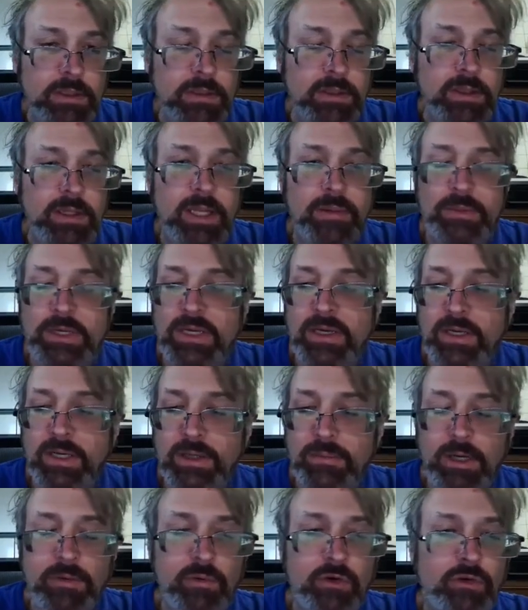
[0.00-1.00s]
Let me,
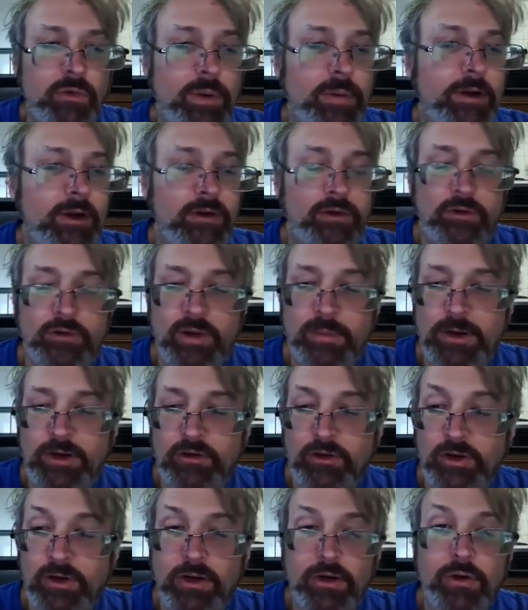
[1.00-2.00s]
so what I'm going to do is I'm
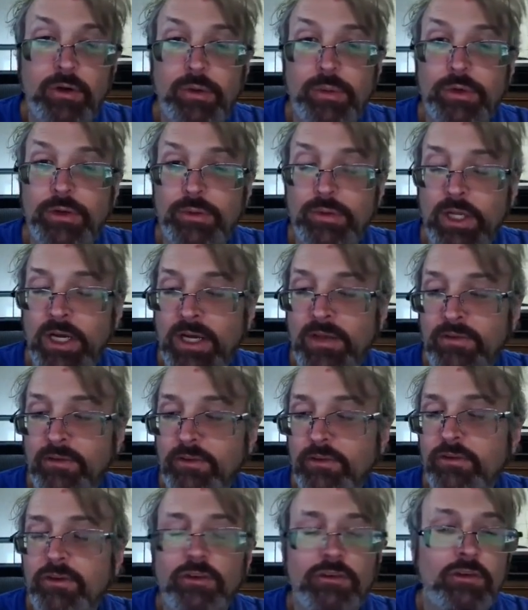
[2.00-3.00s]
actually going to go to a new line. This
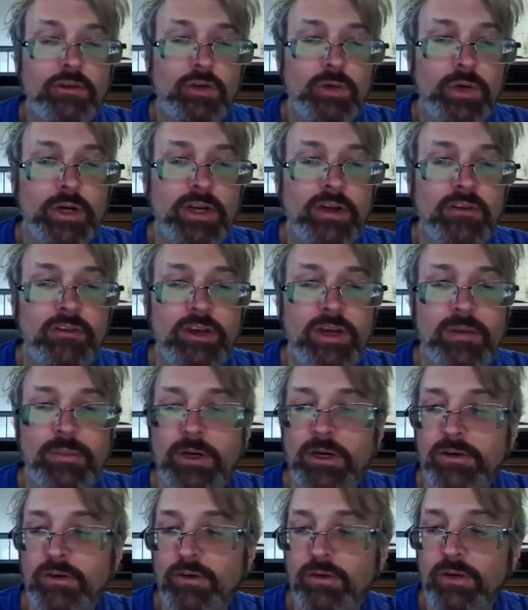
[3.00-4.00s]
is just a trick in
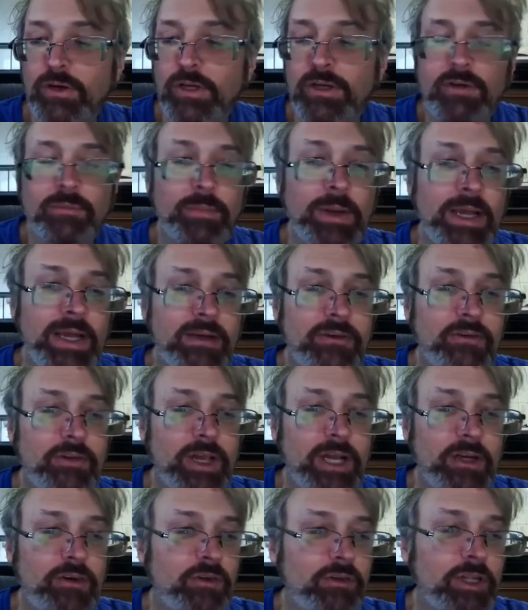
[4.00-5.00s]
Tmux. You can hit
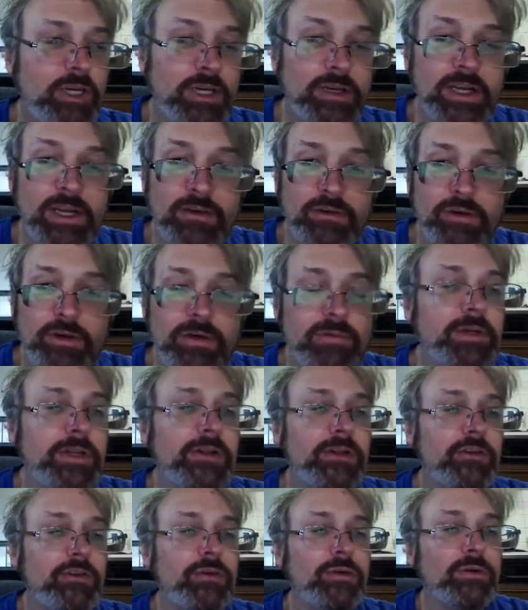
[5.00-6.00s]
backslash and then hit enter
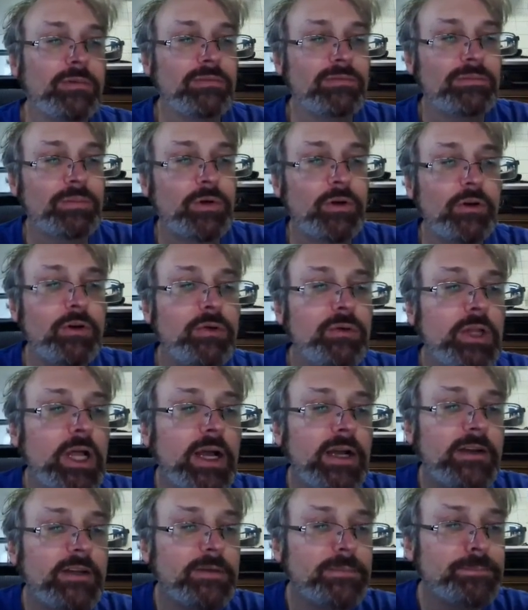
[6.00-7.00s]
unless you put a new
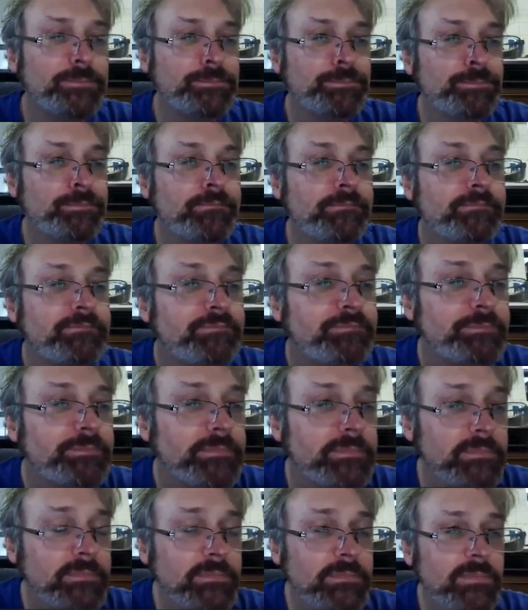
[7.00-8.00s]
line in.
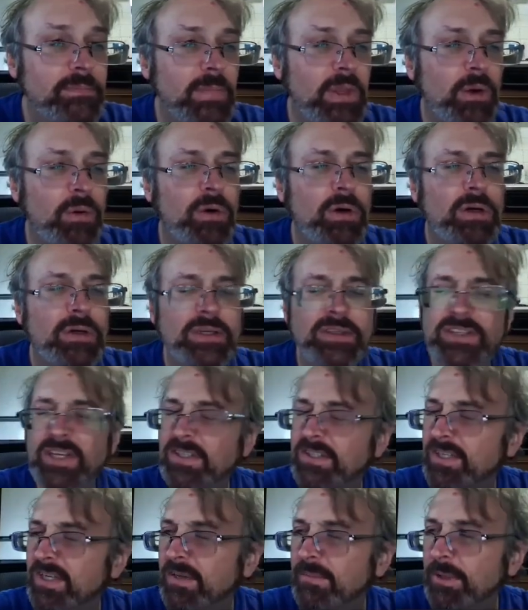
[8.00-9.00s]
Or is that
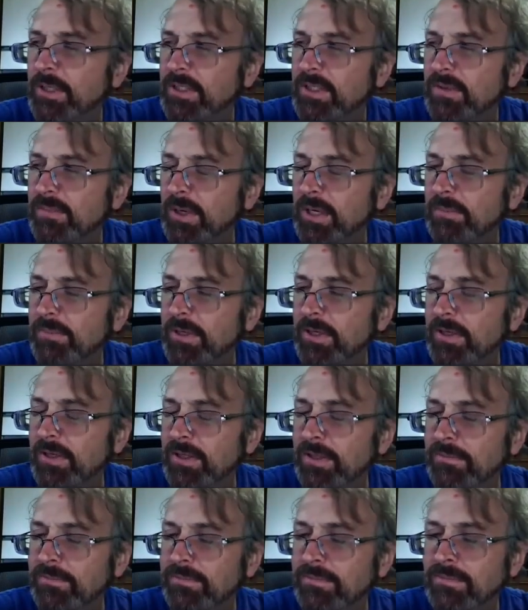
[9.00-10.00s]
Tmux? It might be
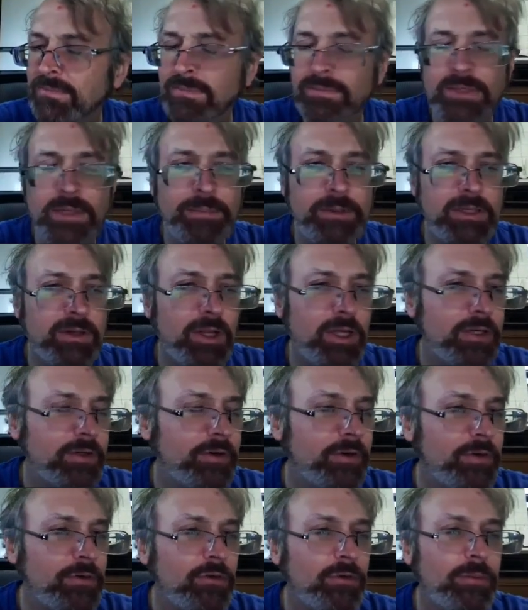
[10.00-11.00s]
Claude
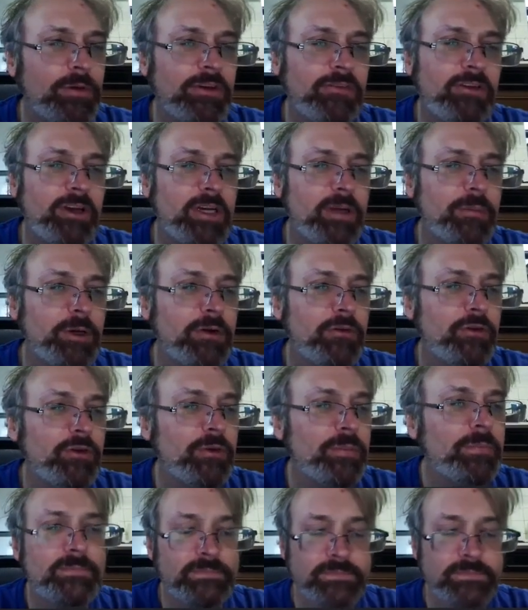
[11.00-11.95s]
Code specific. I'm not sure.